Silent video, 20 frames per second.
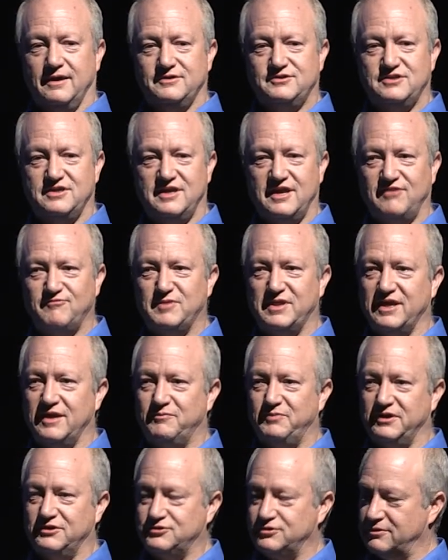She gave me
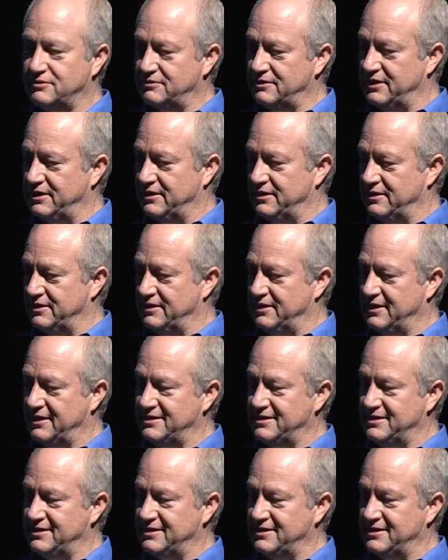that picture in